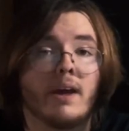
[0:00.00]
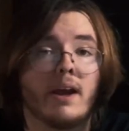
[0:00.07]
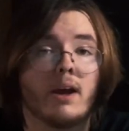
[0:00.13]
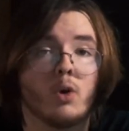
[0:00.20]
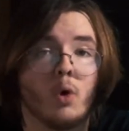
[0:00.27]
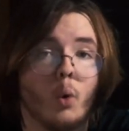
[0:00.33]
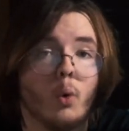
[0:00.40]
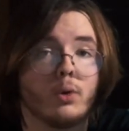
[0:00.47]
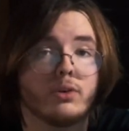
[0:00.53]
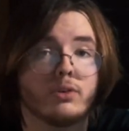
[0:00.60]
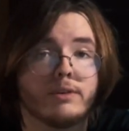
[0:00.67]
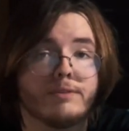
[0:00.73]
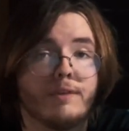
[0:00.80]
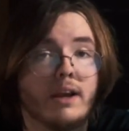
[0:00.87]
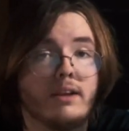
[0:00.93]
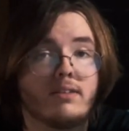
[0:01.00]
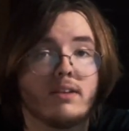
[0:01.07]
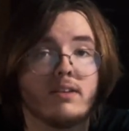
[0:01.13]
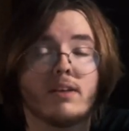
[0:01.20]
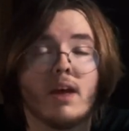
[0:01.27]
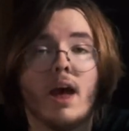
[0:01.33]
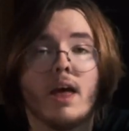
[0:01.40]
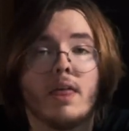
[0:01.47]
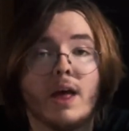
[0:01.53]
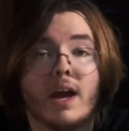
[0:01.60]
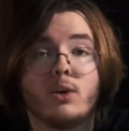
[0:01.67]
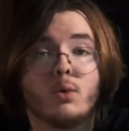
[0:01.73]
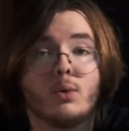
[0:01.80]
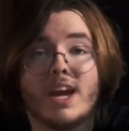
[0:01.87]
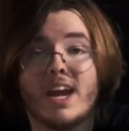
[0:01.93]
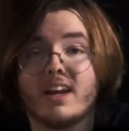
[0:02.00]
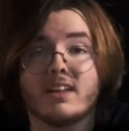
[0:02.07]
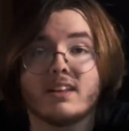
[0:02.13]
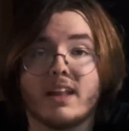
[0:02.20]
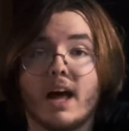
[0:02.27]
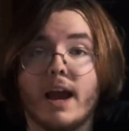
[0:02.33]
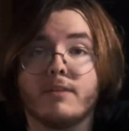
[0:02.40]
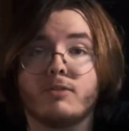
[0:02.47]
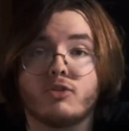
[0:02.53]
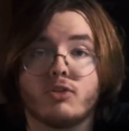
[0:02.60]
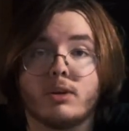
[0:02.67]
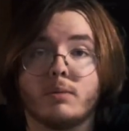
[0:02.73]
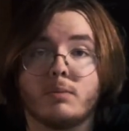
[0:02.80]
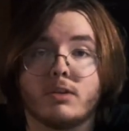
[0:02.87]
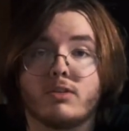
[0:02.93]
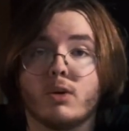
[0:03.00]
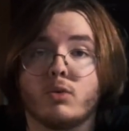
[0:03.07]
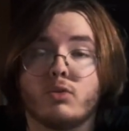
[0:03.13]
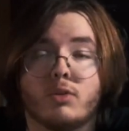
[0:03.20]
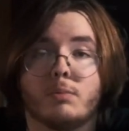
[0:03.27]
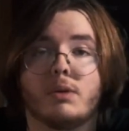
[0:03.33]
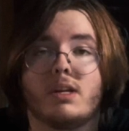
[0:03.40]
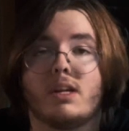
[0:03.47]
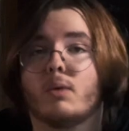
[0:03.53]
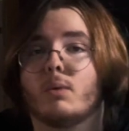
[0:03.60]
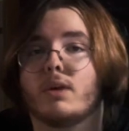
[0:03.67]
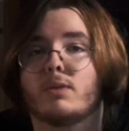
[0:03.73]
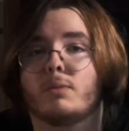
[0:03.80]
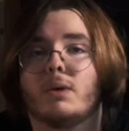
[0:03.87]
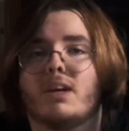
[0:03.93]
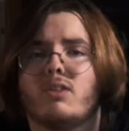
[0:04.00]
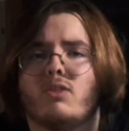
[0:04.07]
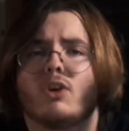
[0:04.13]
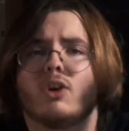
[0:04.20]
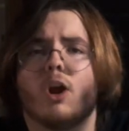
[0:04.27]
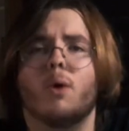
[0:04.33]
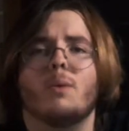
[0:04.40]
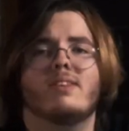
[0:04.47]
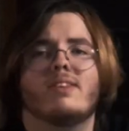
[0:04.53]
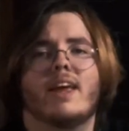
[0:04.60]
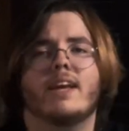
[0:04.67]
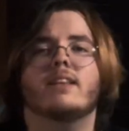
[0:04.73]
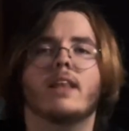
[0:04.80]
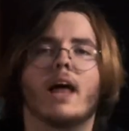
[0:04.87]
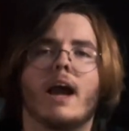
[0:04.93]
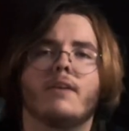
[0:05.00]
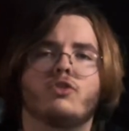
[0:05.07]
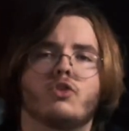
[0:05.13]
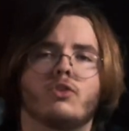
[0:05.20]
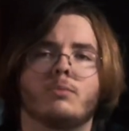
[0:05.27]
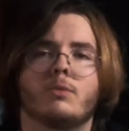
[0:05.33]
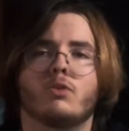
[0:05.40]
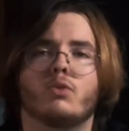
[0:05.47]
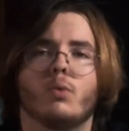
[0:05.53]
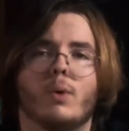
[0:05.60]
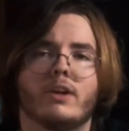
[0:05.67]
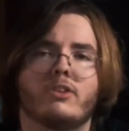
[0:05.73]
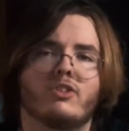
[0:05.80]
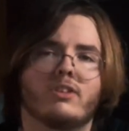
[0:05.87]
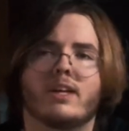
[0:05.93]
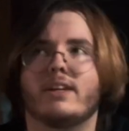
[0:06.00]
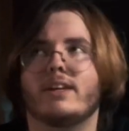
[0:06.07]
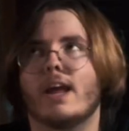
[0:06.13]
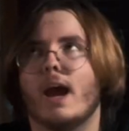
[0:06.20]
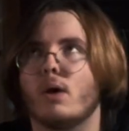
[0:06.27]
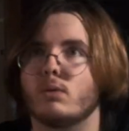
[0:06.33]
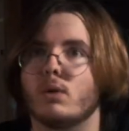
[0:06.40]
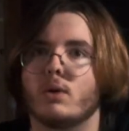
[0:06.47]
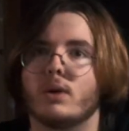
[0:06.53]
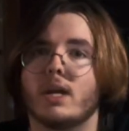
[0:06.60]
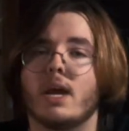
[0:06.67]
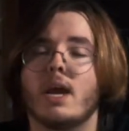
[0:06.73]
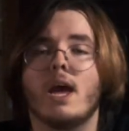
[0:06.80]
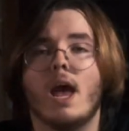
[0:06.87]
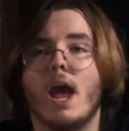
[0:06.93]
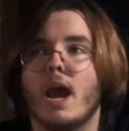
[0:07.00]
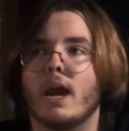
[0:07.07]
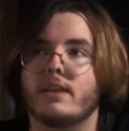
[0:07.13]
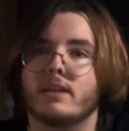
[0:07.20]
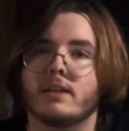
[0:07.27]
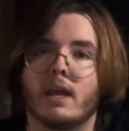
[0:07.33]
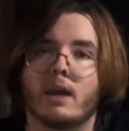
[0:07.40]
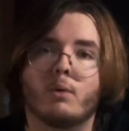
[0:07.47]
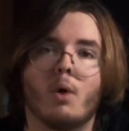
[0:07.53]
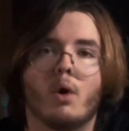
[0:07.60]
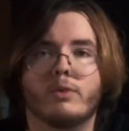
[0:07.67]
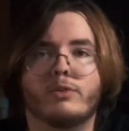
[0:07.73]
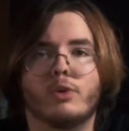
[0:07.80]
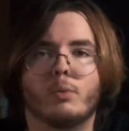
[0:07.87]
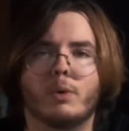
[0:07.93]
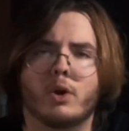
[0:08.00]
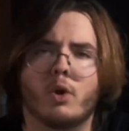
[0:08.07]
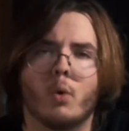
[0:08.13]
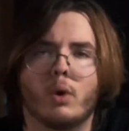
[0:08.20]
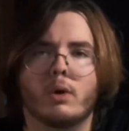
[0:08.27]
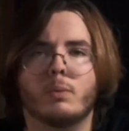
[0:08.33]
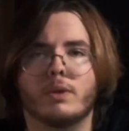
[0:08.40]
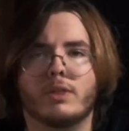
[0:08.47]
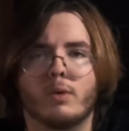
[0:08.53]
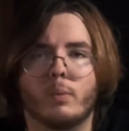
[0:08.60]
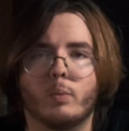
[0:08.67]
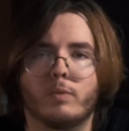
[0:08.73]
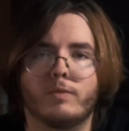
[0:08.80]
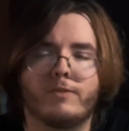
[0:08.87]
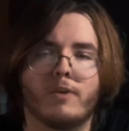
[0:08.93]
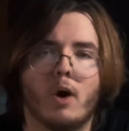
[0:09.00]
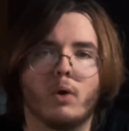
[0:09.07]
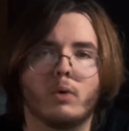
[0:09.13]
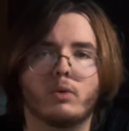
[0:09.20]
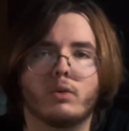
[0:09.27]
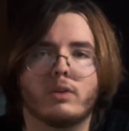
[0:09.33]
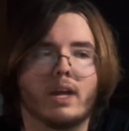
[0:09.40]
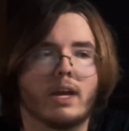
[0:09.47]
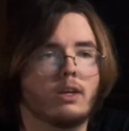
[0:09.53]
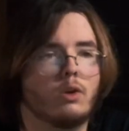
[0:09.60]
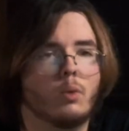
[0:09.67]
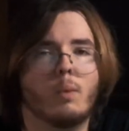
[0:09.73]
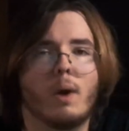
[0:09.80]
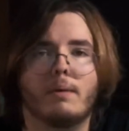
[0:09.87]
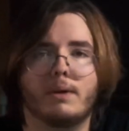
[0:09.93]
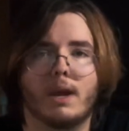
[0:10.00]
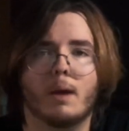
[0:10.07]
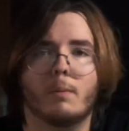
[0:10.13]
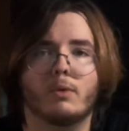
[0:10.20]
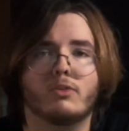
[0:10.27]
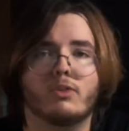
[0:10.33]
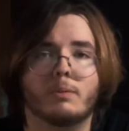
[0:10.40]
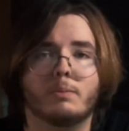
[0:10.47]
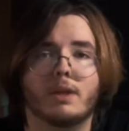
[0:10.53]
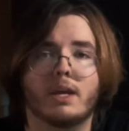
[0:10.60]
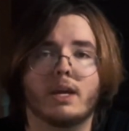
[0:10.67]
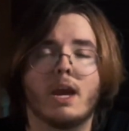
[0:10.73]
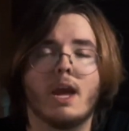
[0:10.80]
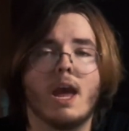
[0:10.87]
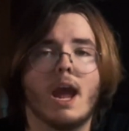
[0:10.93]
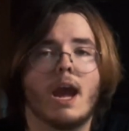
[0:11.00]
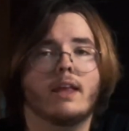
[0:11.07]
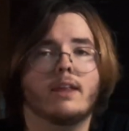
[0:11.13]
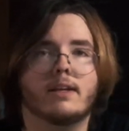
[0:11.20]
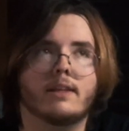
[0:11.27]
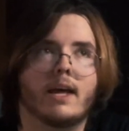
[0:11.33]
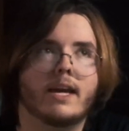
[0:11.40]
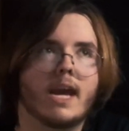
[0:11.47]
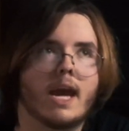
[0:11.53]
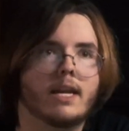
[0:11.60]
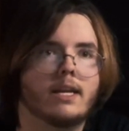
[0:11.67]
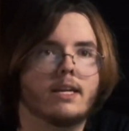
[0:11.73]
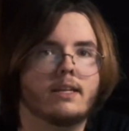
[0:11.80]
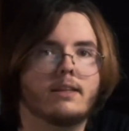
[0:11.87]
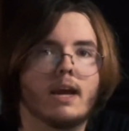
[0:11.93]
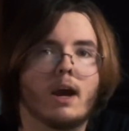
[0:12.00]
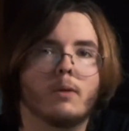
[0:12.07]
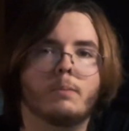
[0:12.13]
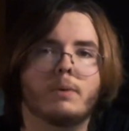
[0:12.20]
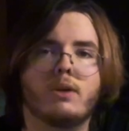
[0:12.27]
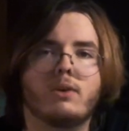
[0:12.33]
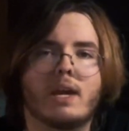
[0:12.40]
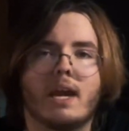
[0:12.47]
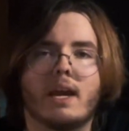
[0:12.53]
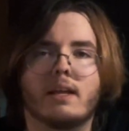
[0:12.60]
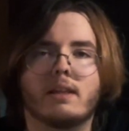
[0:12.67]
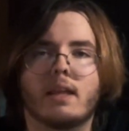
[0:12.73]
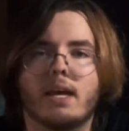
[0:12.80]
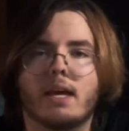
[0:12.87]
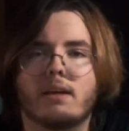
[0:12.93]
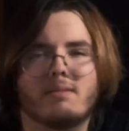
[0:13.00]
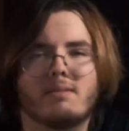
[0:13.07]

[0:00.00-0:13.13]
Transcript: on older devices that you can't live stream to social media with, because you could always like live stream to Twitch and then download it and then like also record with a phone or like your webcam or something and then like edit it down, but you can't, like,